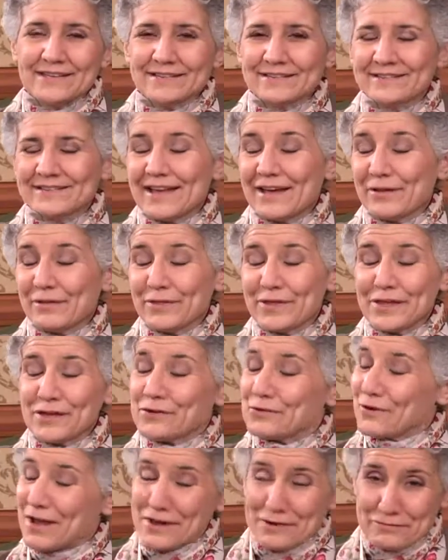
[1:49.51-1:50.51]
It's now the
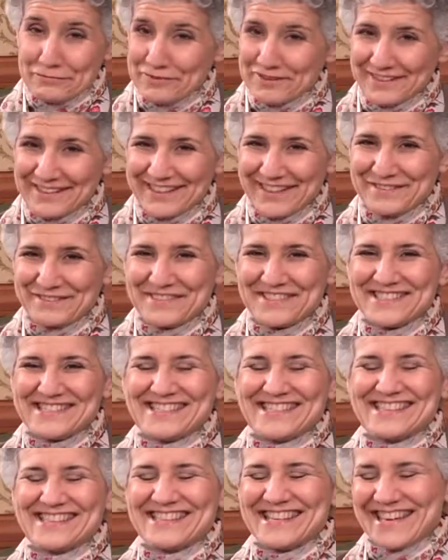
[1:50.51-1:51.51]
Greater Philadelphia
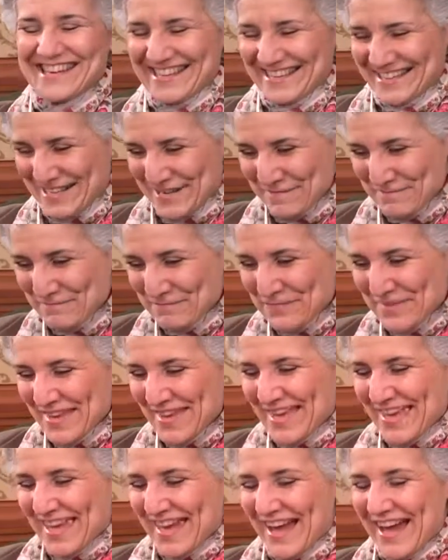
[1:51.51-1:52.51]
Society,
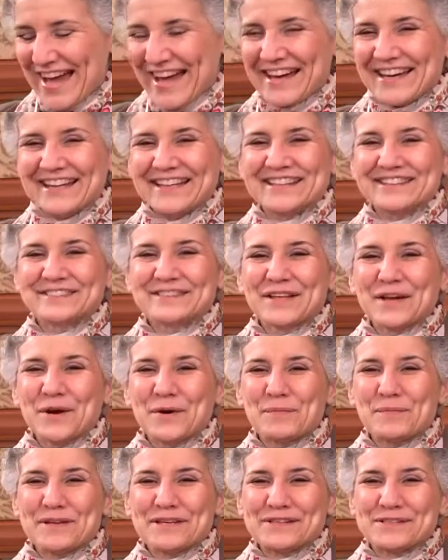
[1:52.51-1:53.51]

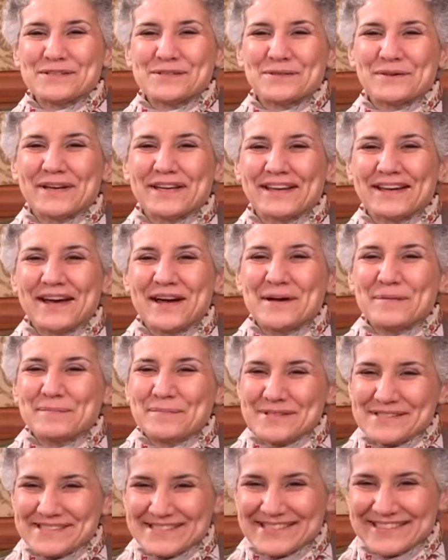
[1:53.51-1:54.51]
hoping to
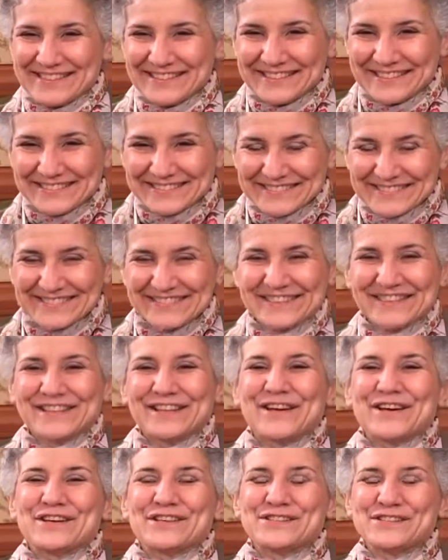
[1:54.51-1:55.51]
encompass a
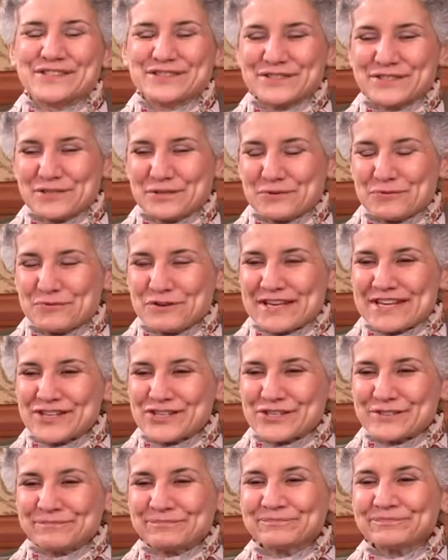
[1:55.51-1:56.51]
larger
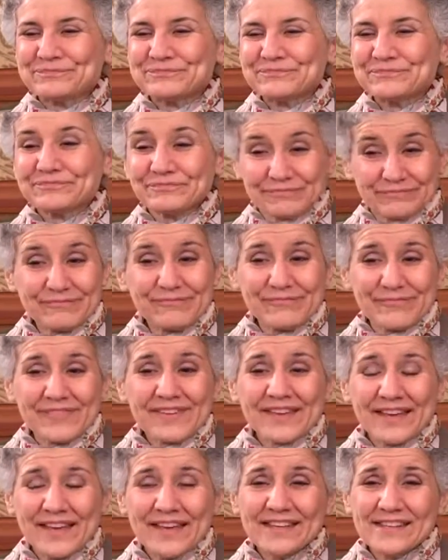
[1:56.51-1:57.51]
region.
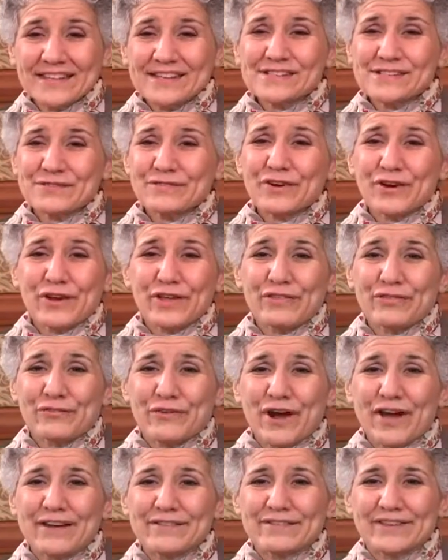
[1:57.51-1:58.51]
And it's a very
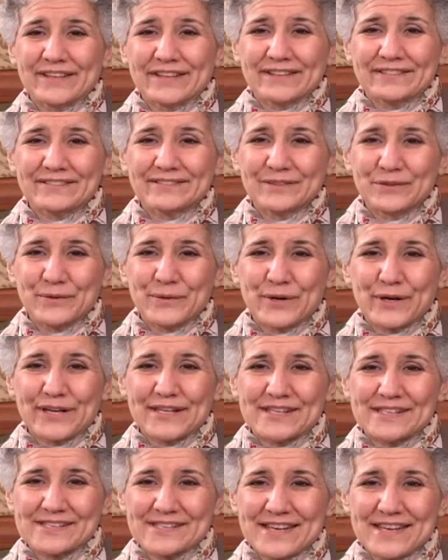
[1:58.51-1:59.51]
thriving
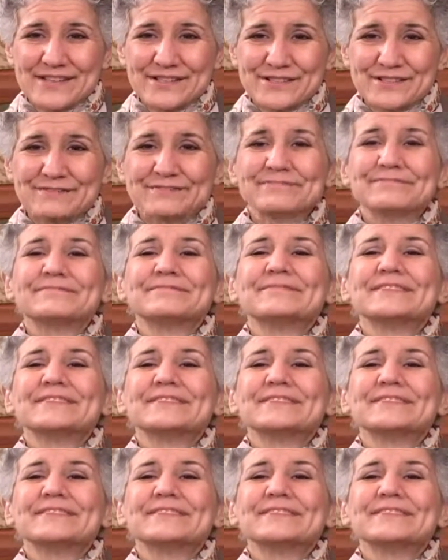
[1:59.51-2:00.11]
organization.